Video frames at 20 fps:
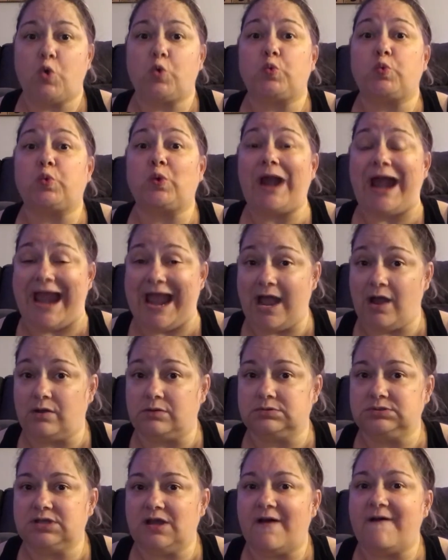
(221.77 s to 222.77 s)

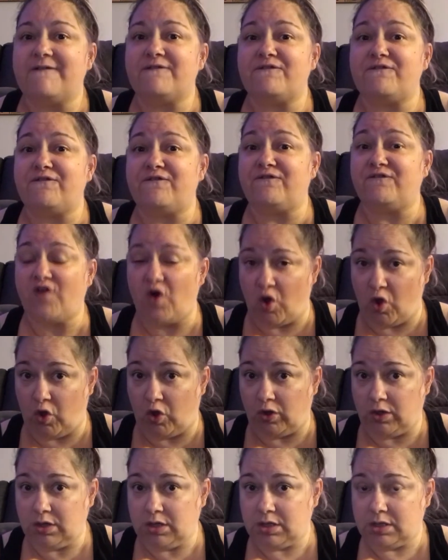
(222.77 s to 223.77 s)
round
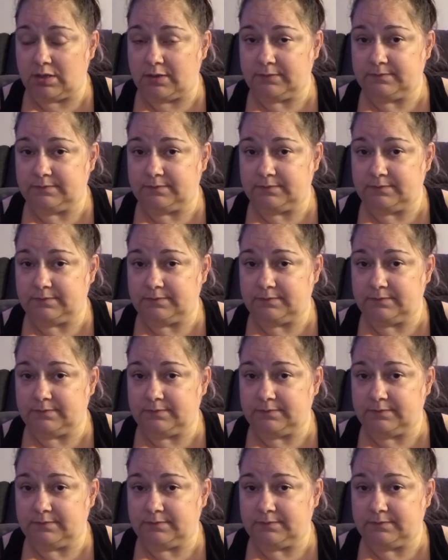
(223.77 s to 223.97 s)
full.